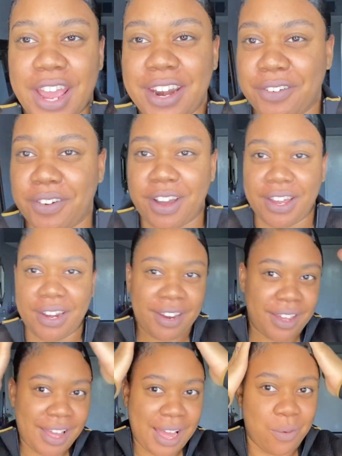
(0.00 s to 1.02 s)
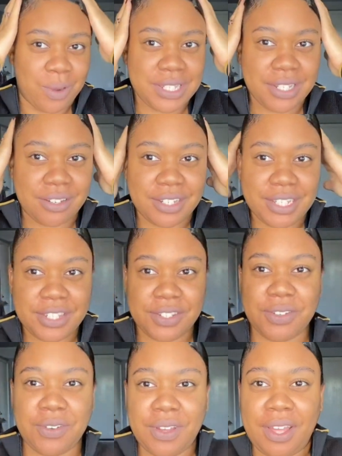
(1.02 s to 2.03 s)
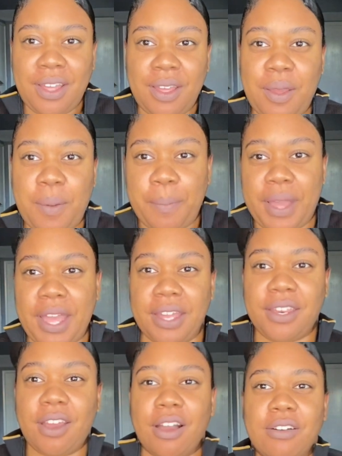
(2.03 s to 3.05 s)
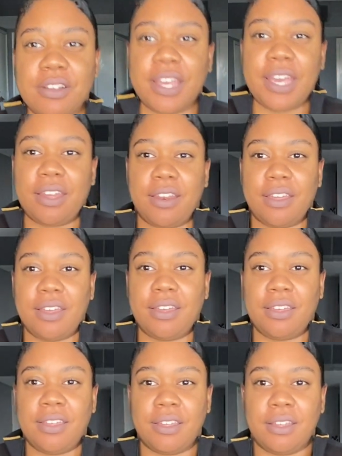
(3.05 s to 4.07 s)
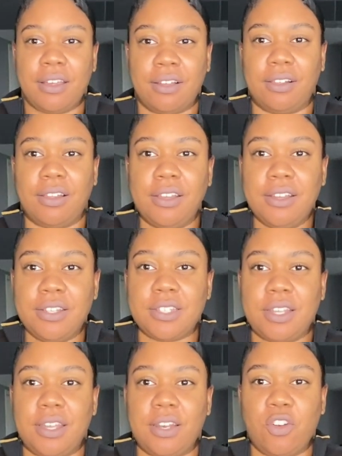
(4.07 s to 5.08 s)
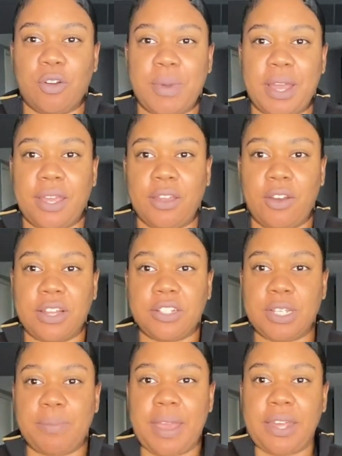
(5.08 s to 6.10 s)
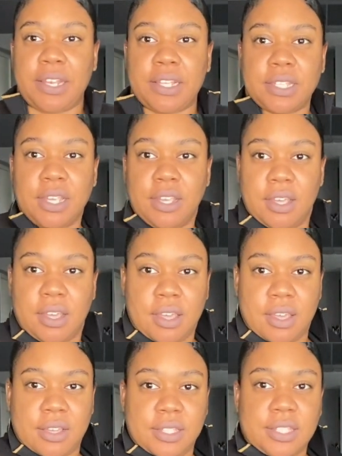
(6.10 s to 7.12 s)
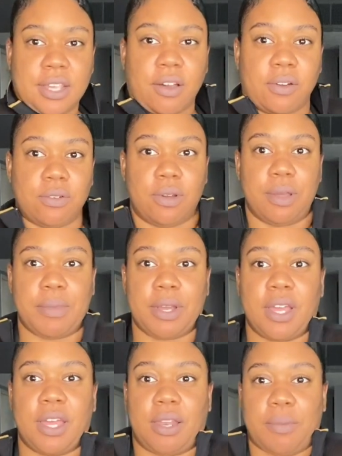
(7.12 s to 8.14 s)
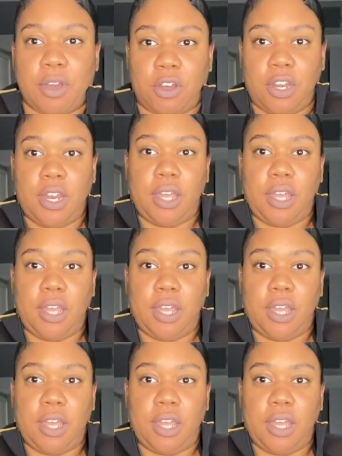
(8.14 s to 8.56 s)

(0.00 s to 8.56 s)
her on. I wasn't going to, but you're gonna get, oh, ignore my grouchy panties. So, oh, am I good? Let me hold it